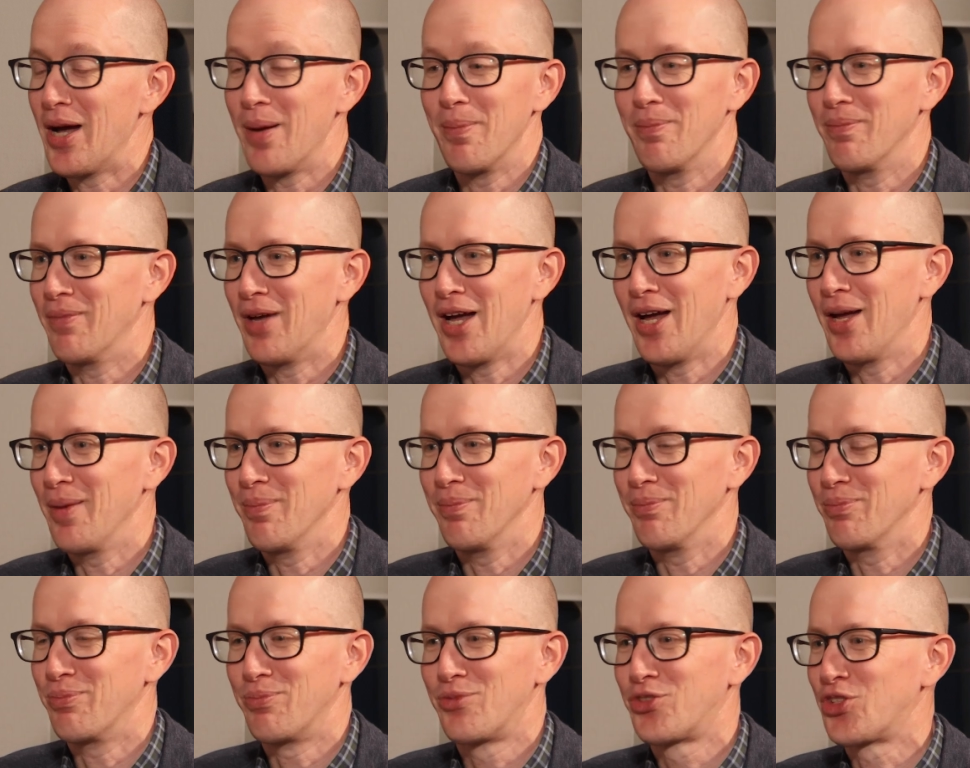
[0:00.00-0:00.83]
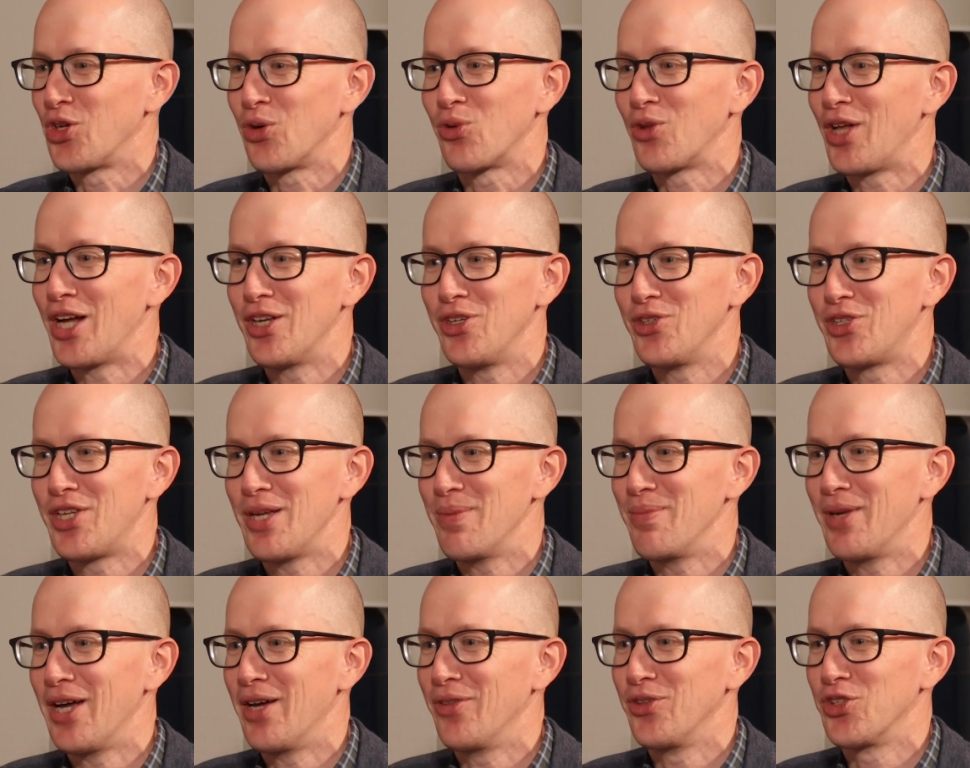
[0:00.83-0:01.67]
I'm so glad you
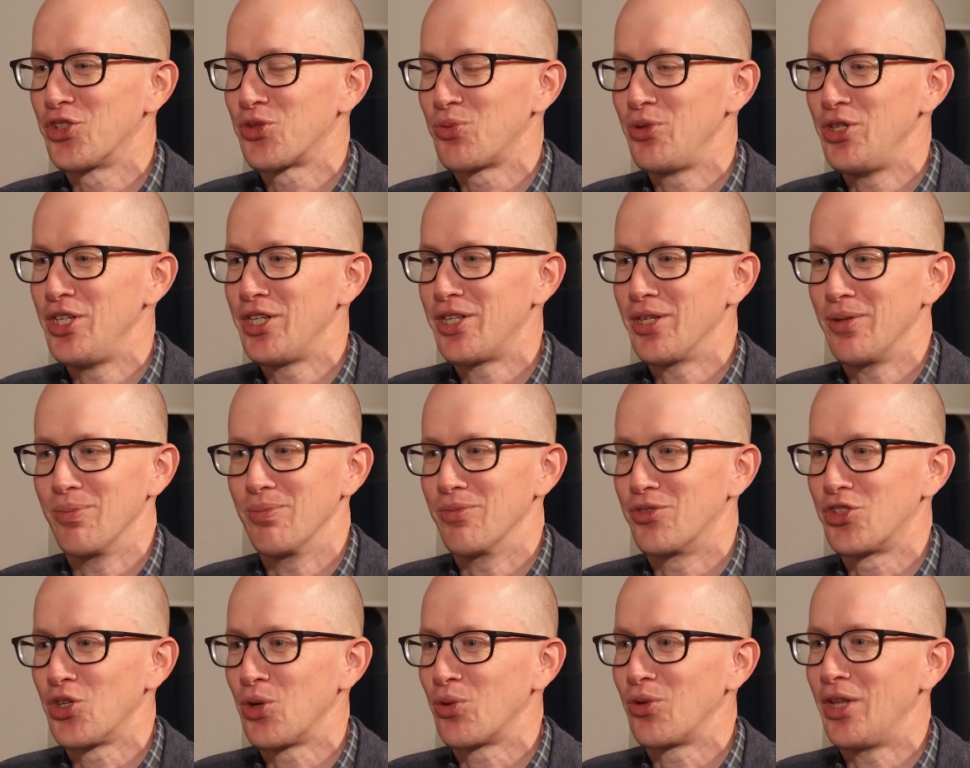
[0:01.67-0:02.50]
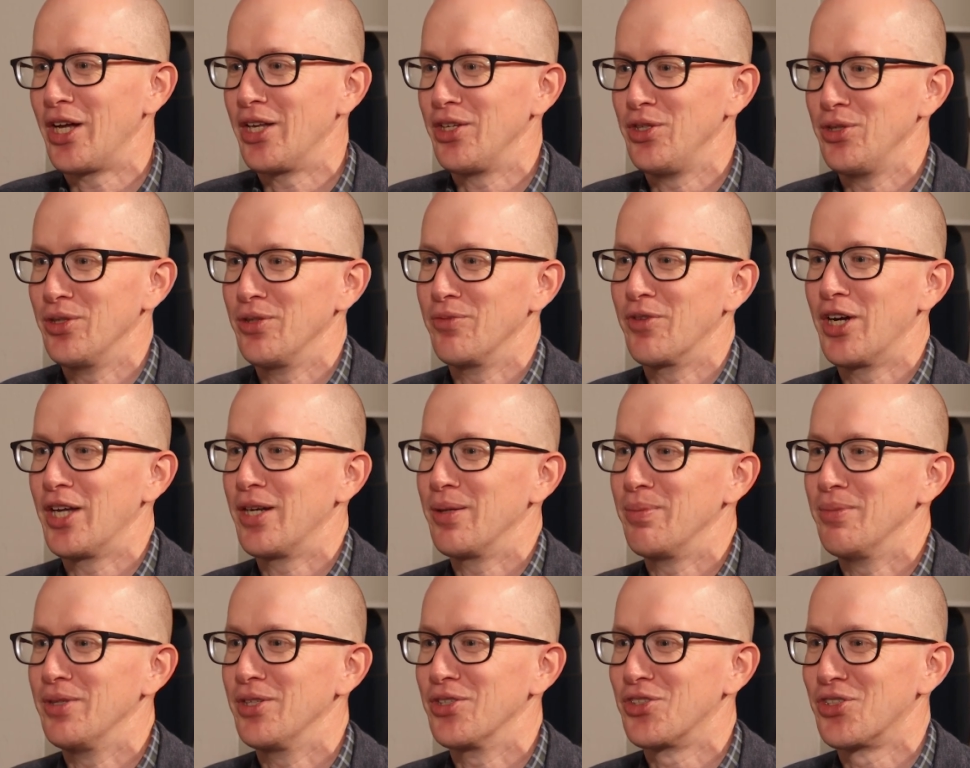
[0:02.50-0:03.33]
came down this week, and so glad you
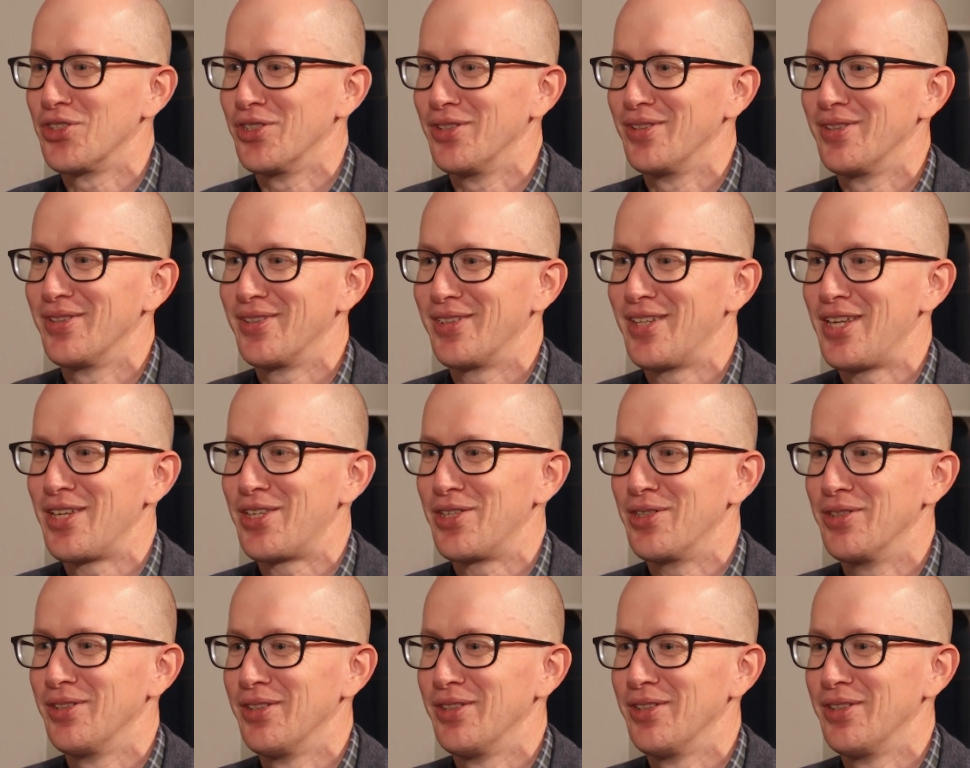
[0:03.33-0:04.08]
invited me. So thank